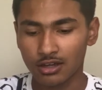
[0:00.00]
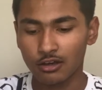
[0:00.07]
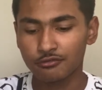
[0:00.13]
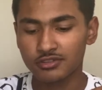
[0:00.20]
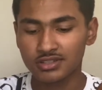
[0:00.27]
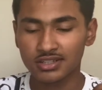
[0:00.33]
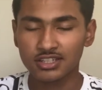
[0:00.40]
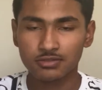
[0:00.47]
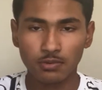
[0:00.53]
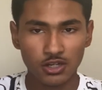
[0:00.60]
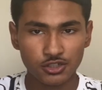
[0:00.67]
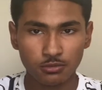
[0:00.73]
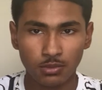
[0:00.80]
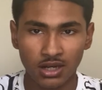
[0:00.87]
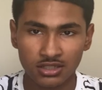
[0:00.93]
Obviously the
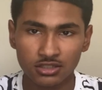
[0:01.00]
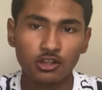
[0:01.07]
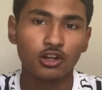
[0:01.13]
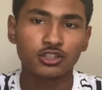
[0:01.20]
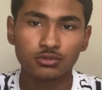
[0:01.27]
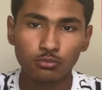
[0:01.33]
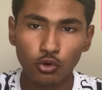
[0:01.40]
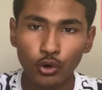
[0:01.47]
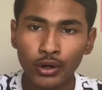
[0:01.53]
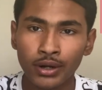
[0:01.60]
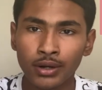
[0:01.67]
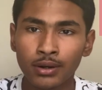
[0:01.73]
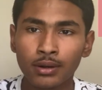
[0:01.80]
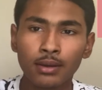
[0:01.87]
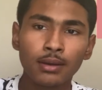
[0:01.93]
special box costs more,